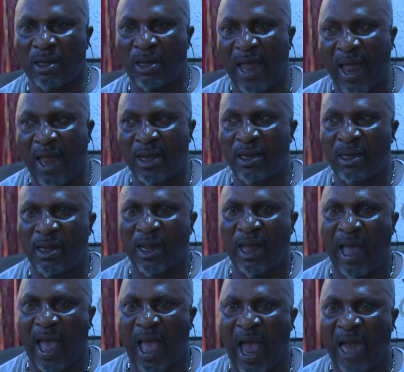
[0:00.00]
Then,
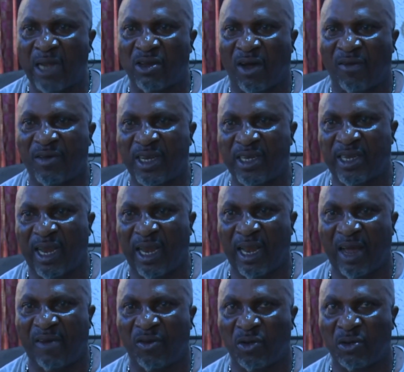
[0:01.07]
out of this
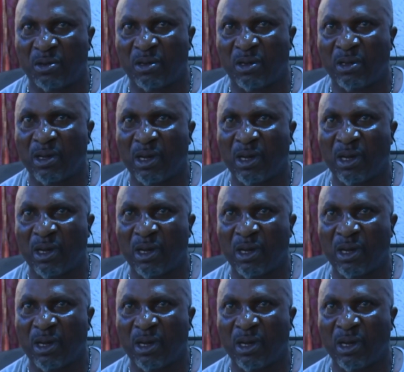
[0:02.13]
11,